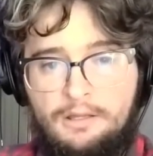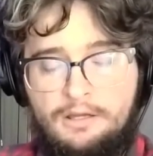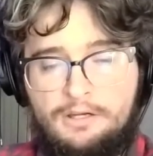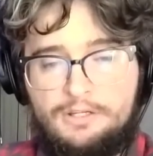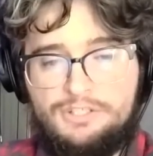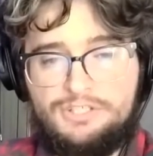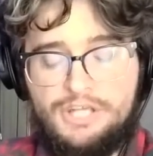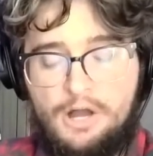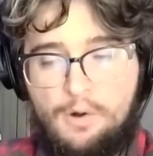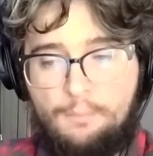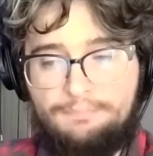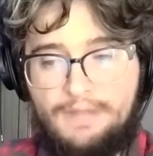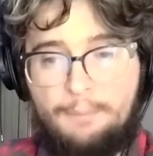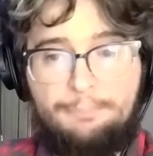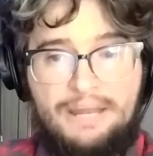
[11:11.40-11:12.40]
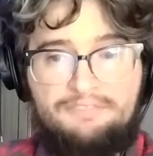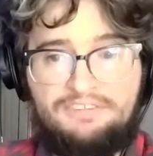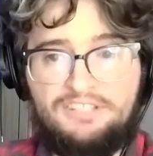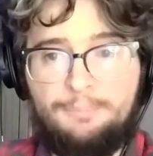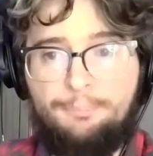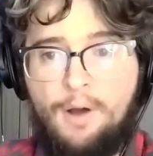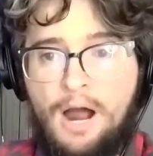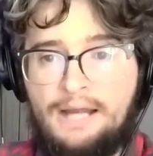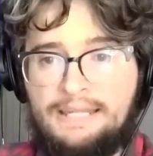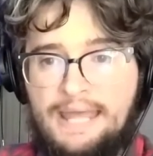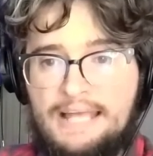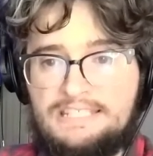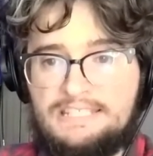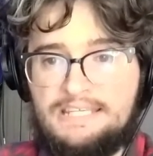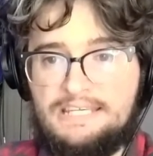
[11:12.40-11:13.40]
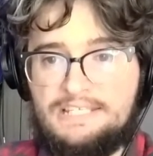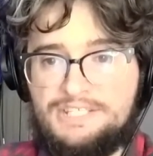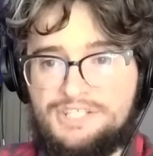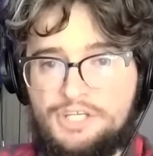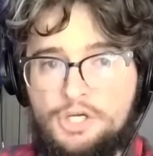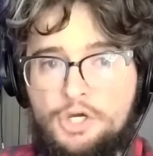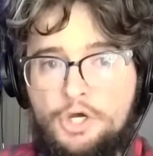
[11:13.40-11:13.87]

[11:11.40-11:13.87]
So a benefit to the podcast is